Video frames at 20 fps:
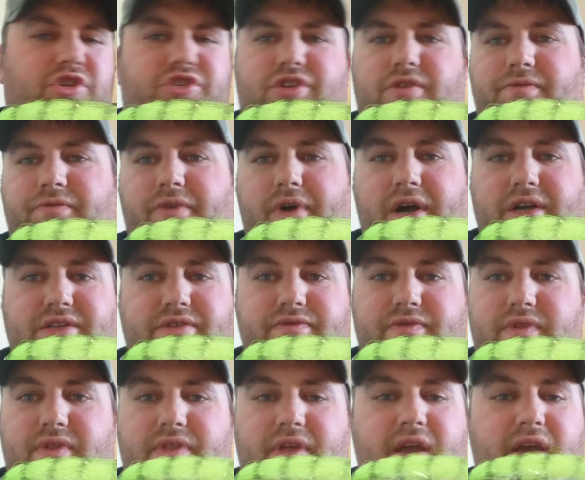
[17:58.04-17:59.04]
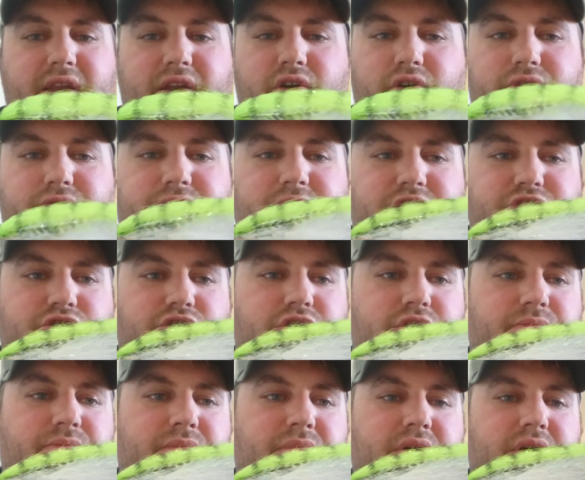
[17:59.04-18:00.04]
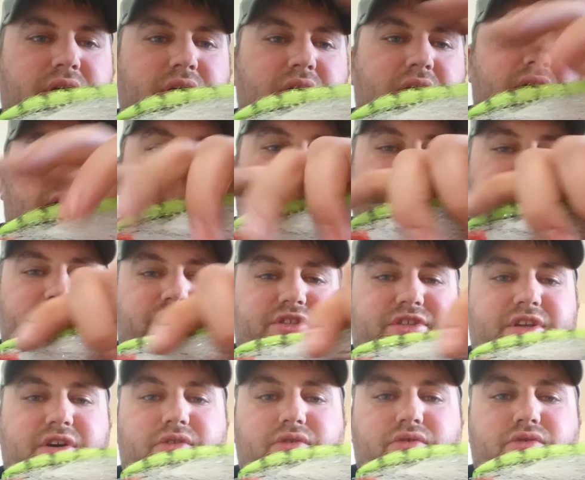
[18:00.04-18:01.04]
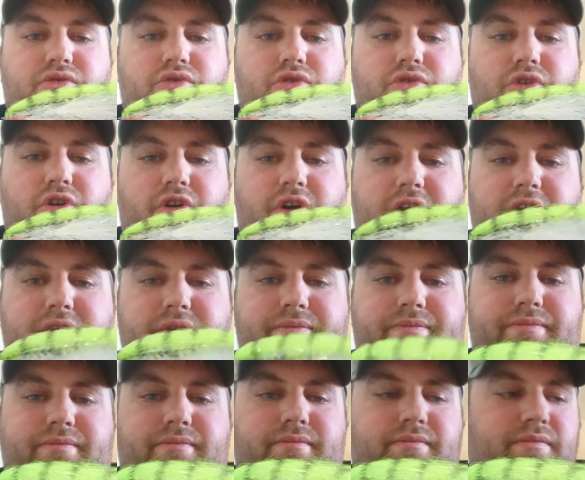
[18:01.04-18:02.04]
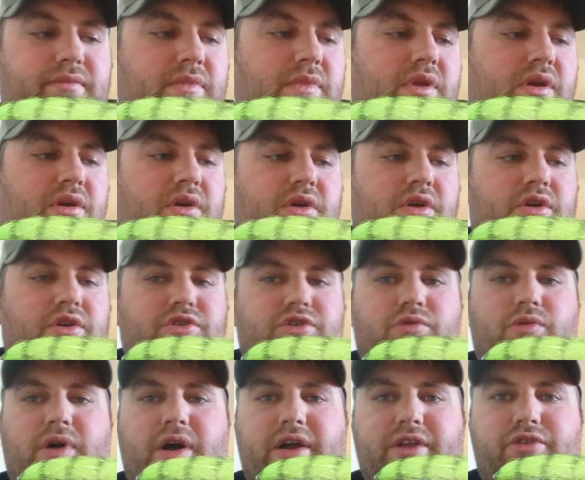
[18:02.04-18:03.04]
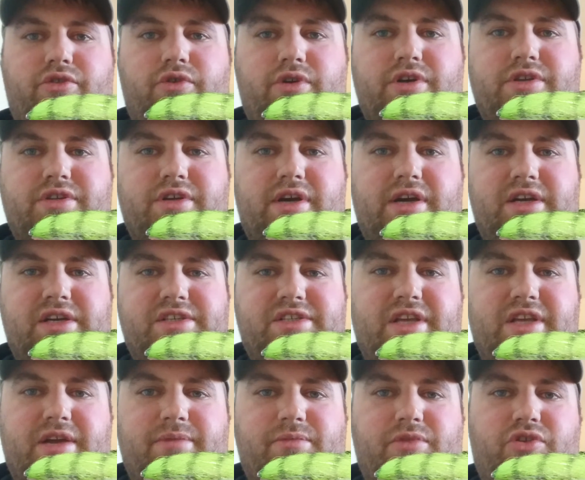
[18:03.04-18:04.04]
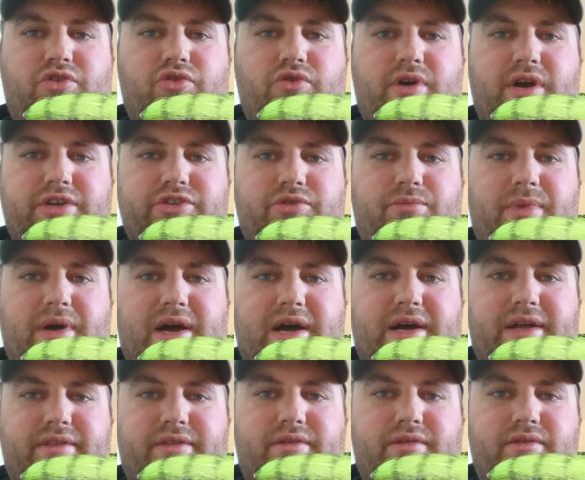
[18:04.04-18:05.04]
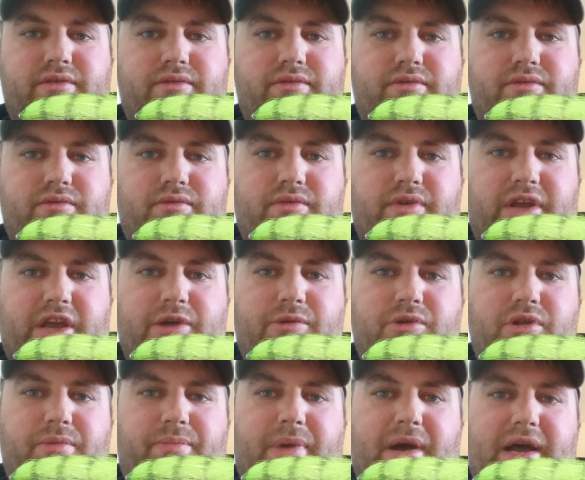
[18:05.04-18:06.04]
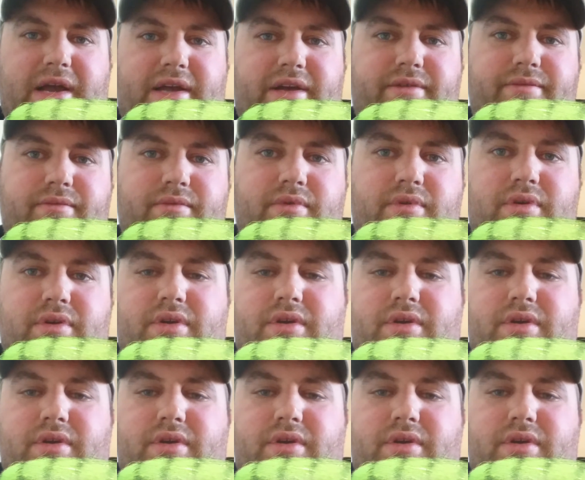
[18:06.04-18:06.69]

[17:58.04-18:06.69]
Got some flies with 30 odd fish on them, and they're still going alright. So what I do is stick my two eyes on my hand and get me the packet,